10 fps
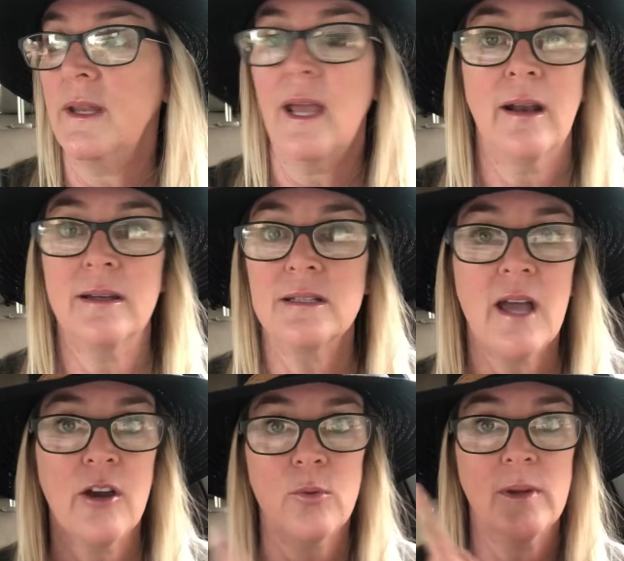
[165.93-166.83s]
he had an
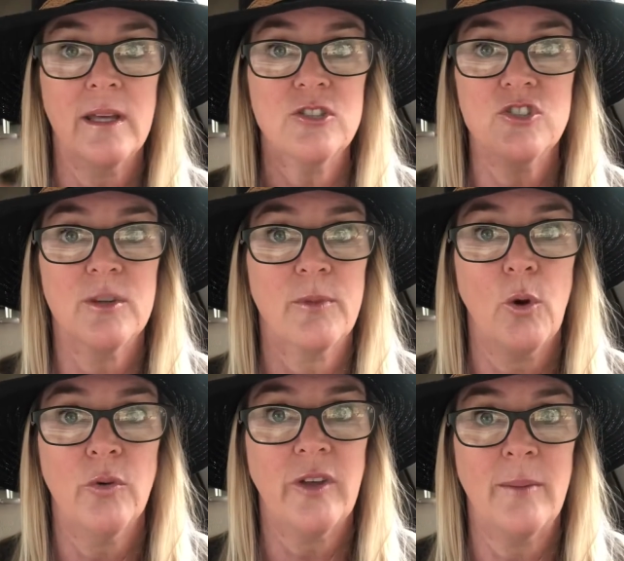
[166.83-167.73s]
entire relationship the
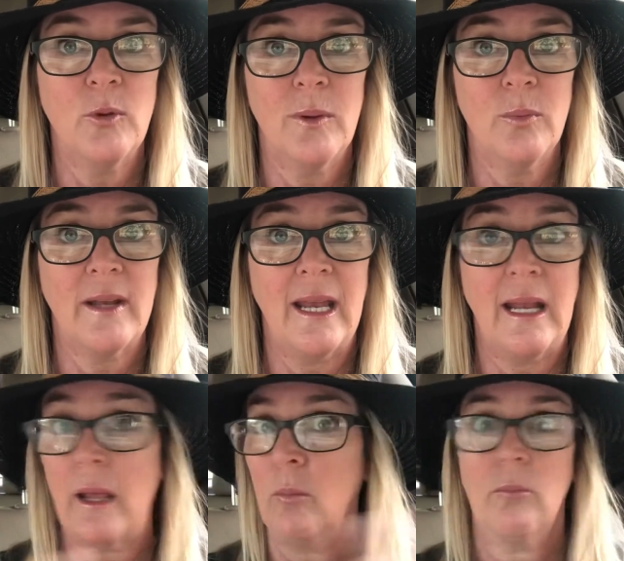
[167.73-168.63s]
whole time that we were
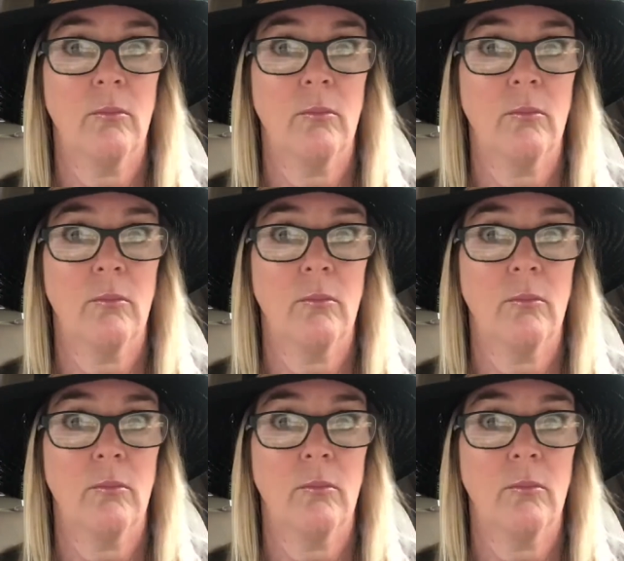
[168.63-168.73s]
dating.